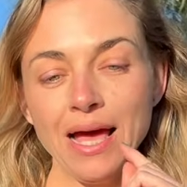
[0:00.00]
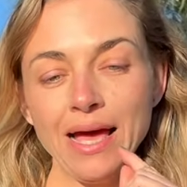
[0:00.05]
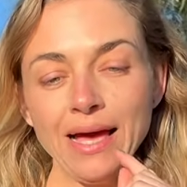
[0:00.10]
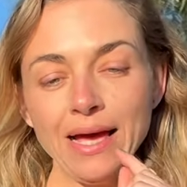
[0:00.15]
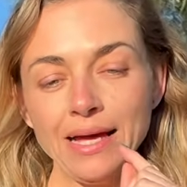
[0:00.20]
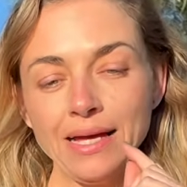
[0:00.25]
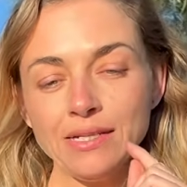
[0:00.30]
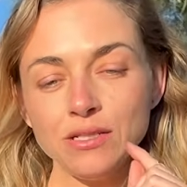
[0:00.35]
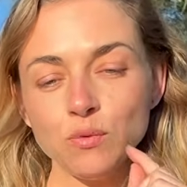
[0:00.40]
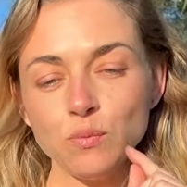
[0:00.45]

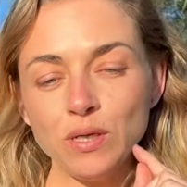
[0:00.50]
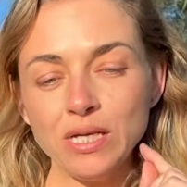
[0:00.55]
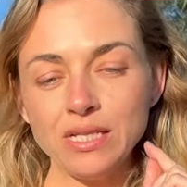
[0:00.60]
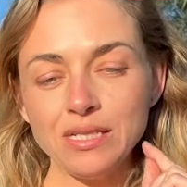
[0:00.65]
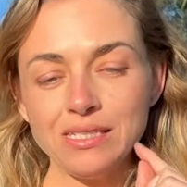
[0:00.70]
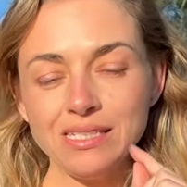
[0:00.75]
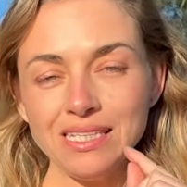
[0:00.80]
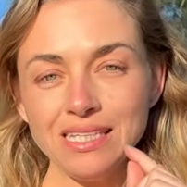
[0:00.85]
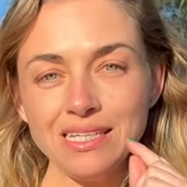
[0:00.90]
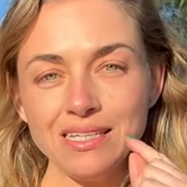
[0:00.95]
And
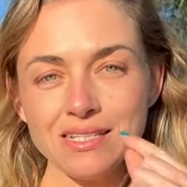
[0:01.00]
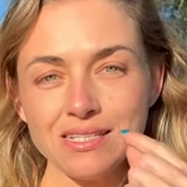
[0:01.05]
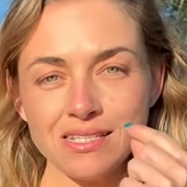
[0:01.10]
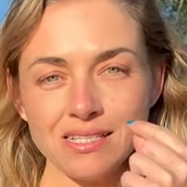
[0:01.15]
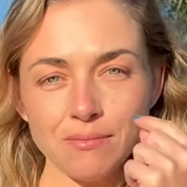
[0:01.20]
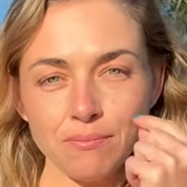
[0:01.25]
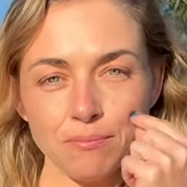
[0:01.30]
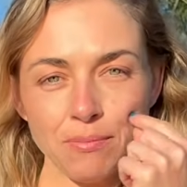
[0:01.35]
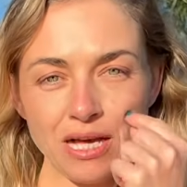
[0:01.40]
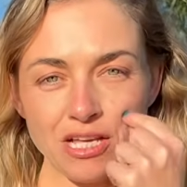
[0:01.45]
when these
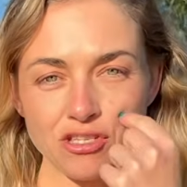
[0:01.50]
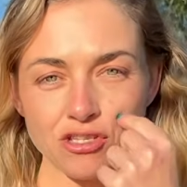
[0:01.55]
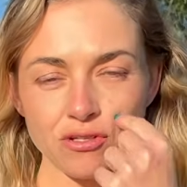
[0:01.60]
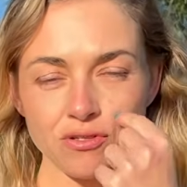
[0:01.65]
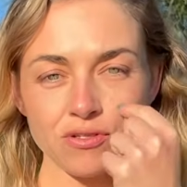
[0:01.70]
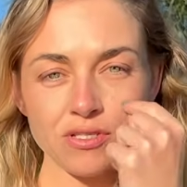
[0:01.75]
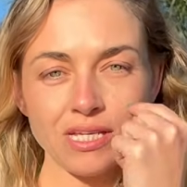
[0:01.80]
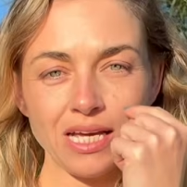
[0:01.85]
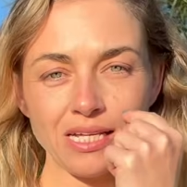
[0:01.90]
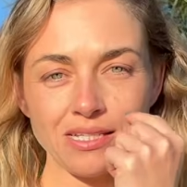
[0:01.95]

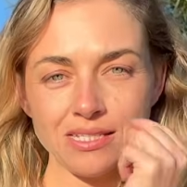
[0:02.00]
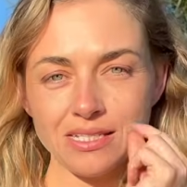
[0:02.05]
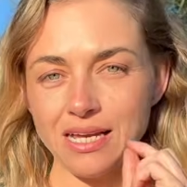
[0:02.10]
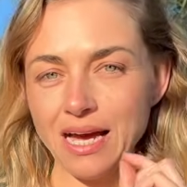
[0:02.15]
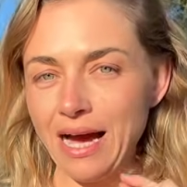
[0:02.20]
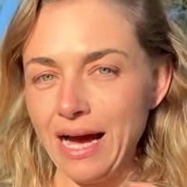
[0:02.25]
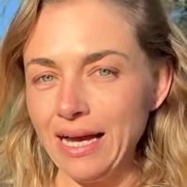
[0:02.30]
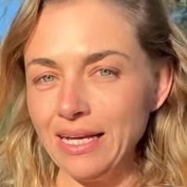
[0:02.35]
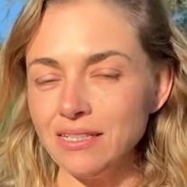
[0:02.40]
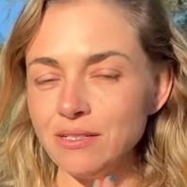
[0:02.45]
muscles get
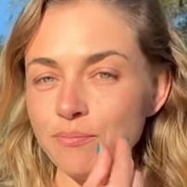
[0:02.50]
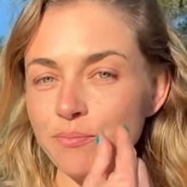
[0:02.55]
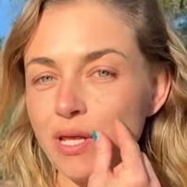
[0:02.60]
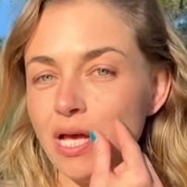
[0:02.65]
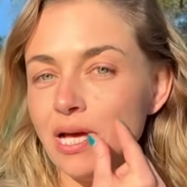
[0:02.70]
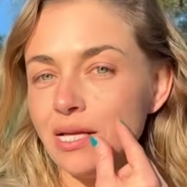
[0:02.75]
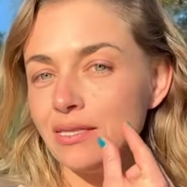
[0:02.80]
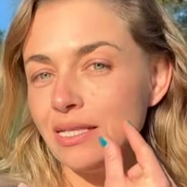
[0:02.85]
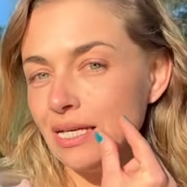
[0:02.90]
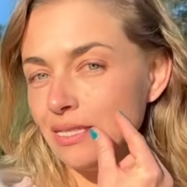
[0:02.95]
tight,
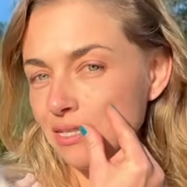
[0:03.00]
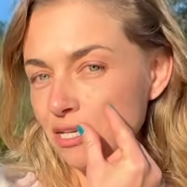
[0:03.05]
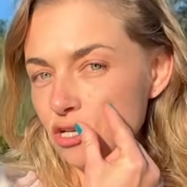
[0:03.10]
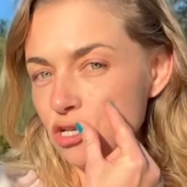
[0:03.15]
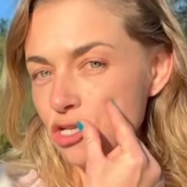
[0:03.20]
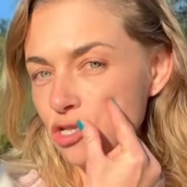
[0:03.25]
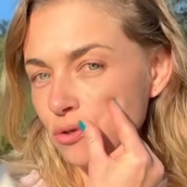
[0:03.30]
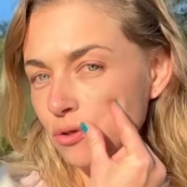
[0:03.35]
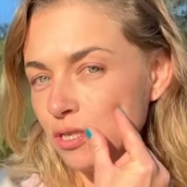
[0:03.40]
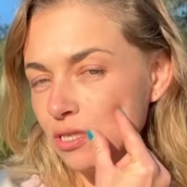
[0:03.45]
then they
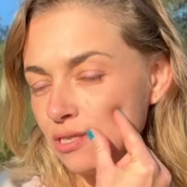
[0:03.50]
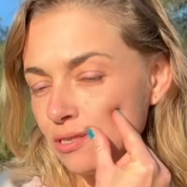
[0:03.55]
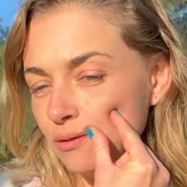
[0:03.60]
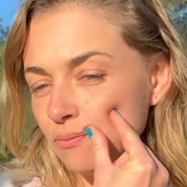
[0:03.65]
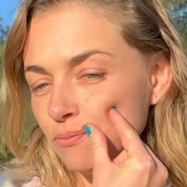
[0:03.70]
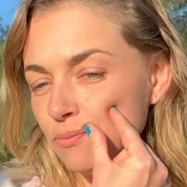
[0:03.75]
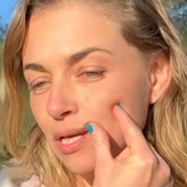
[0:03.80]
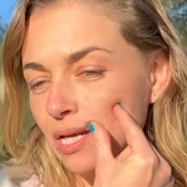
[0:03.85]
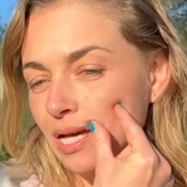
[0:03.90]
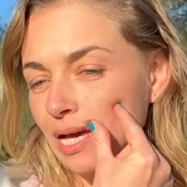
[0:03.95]
shorten
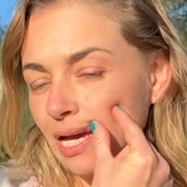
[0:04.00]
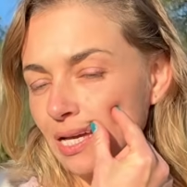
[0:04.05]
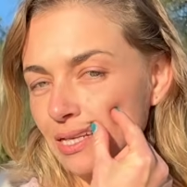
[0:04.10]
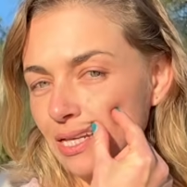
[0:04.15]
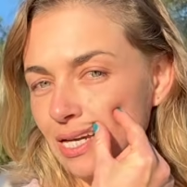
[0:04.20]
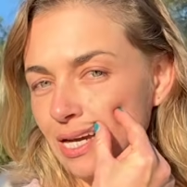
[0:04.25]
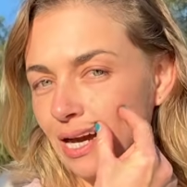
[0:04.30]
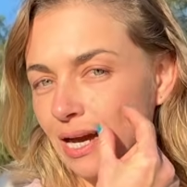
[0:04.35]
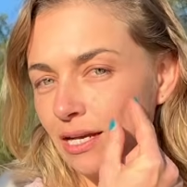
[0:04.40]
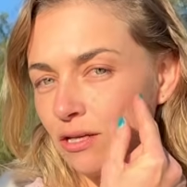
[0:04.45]
and
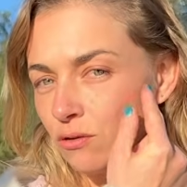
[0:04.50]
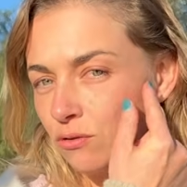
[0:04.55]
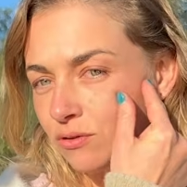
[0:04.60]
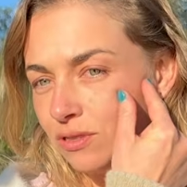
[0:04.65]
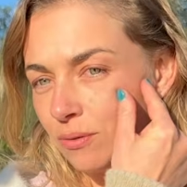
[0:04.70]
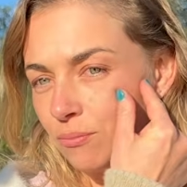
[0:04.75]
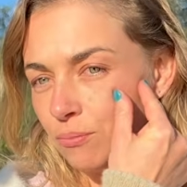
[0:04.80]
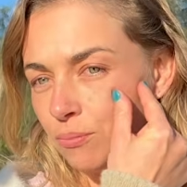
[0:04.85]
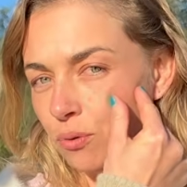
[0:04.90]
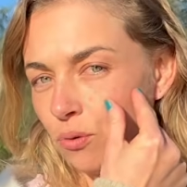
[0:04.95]
they kind of
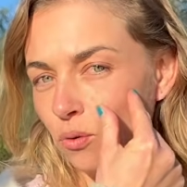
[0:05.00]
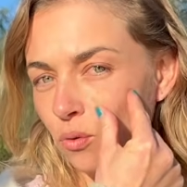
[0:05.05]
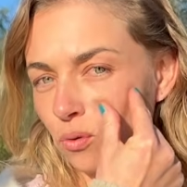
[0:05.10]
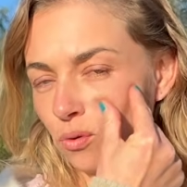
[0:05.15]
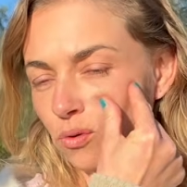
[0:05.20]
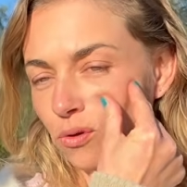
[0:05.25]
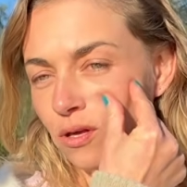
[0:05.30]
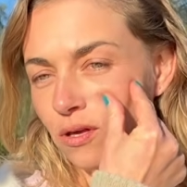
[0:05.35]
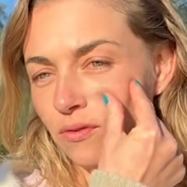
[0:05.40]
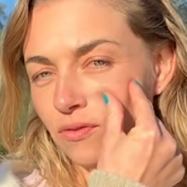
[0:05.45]
then
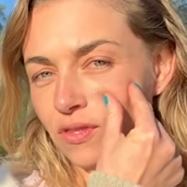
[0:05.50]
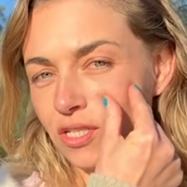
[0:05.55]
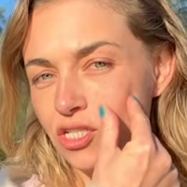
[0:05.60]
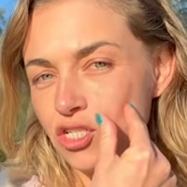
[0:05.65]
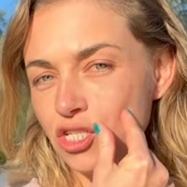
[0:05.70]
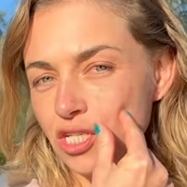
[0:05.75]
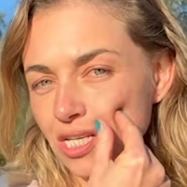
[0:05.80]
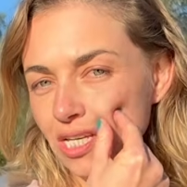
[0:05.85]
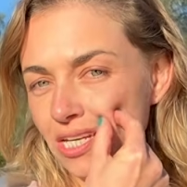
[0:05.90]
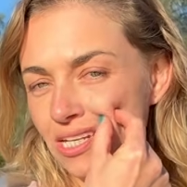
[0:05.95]
pull the
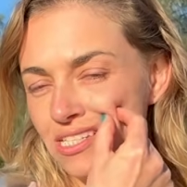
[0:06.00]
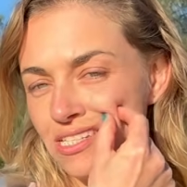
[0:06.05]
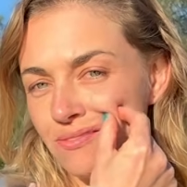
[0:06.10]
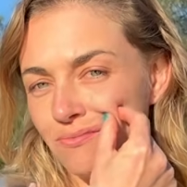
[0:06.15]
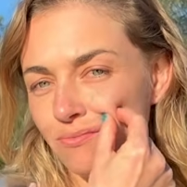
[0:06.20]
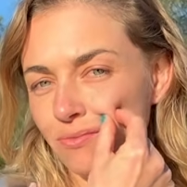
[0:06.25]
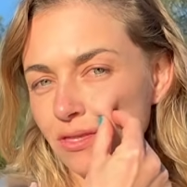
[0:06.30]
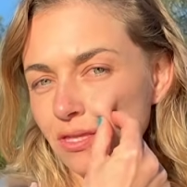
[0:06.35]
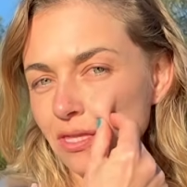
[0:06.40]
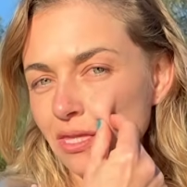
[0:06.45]
cheeks
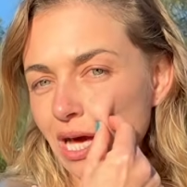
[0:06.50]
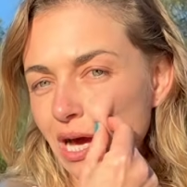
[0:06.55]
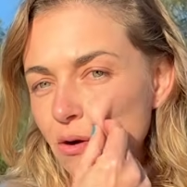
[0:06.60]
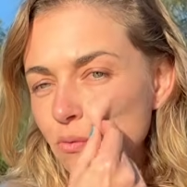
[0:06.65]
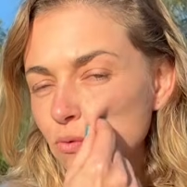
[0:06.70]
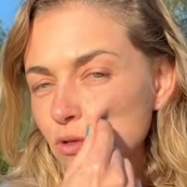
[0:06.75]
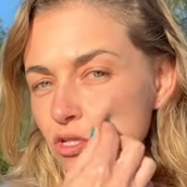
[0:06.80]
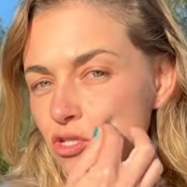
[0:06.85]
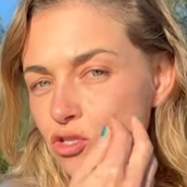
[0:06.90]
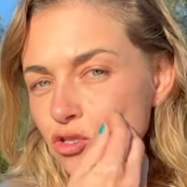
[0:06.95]

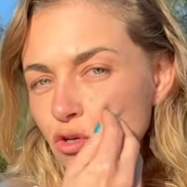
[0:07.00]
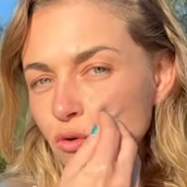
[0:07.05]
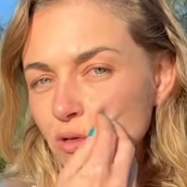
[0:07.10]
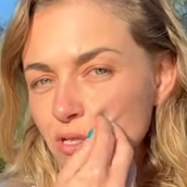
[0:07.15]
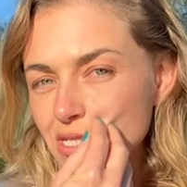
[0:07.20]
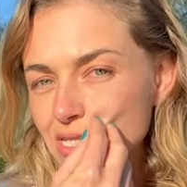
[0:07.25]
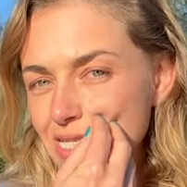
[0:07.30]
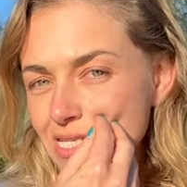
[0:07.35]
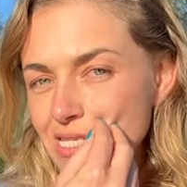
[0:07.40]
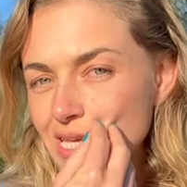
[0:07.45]
downwards
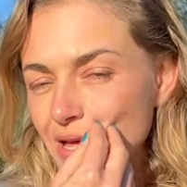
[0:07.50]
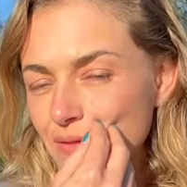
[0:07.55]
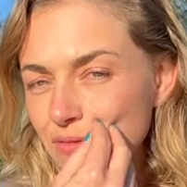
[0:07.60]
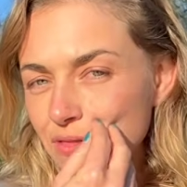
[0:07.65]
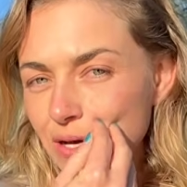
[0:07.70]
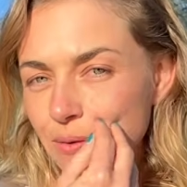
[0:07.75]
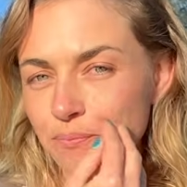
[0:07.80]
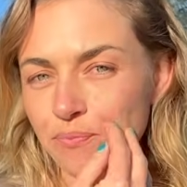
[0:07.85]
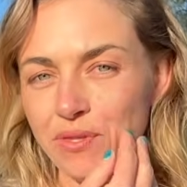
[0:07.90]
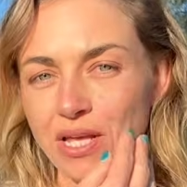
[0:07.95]
towards the
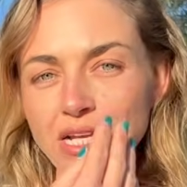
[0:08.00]
center.